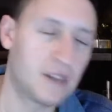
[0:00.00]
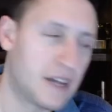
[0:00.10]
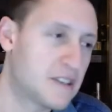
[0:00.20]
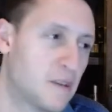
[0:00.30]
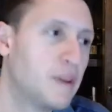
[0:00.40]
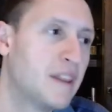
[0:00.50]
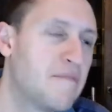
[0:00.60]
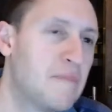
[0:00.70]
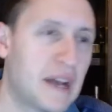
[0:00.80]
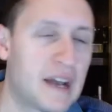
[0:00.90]
Like someone left
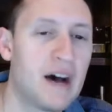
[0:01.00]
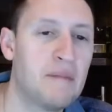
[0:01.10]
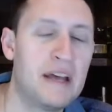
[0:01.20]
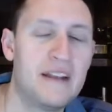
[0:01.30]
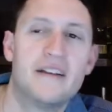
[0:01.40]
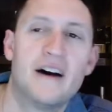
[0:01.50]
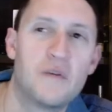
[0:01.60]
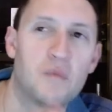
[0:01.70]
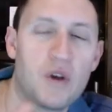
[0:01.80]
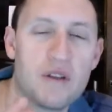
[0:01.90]
me a comment on one